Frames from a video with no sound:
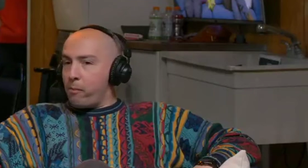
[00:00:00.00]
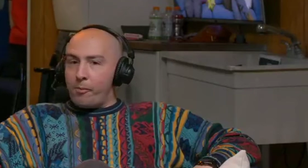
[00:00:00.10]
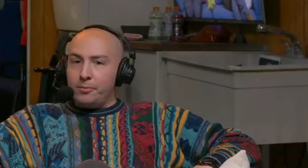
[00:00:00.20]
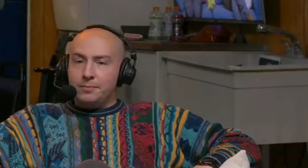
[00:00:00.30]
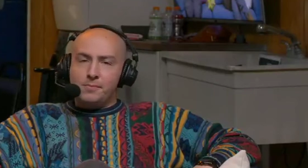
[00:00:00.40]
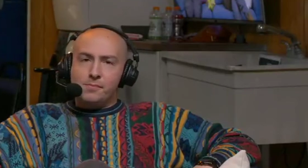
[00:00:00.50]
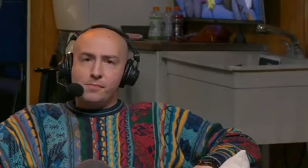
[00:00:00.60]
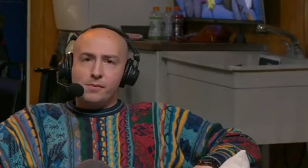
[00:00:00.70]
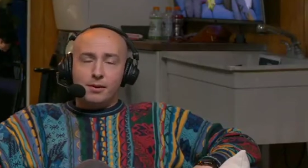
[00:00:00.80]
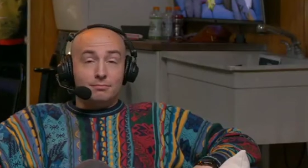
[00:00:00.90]
Because are
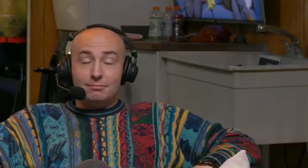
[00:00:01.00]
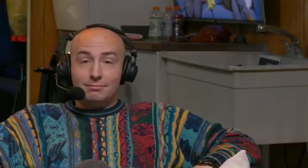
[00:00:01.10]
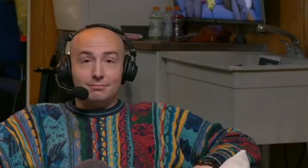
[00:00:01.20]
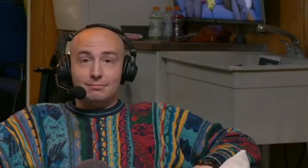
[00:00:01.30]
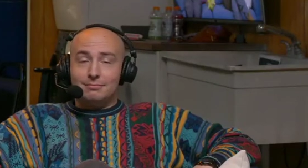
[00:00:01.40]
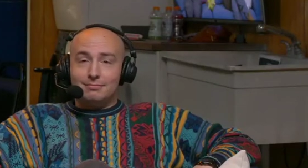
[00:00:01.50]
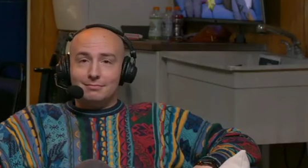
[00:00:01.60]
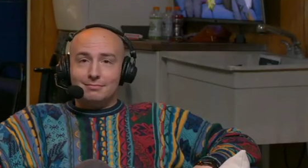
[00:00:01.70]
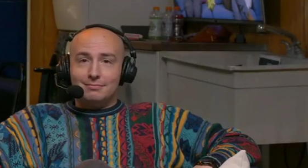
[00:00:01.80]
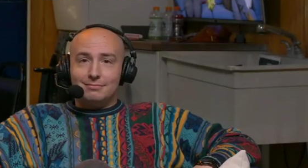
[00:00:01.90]
scaring me, fam.
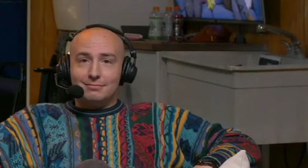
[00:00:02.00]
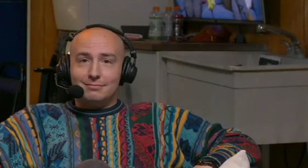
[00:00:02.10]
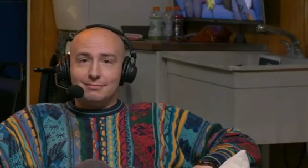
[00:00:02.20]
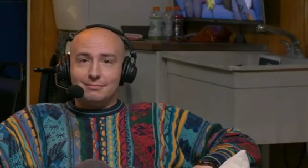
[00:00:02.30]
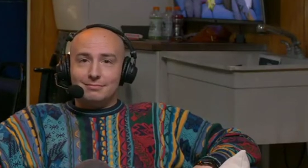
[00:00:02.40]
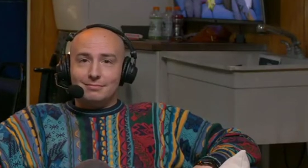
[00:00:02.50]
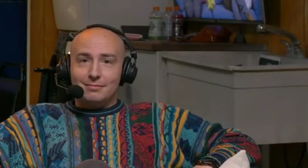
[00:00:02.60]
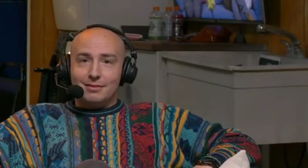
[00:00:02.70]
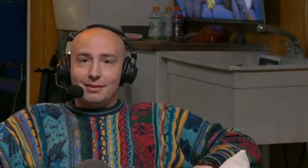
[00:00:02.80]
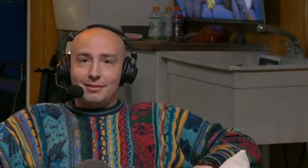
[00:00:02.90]
Last I clicked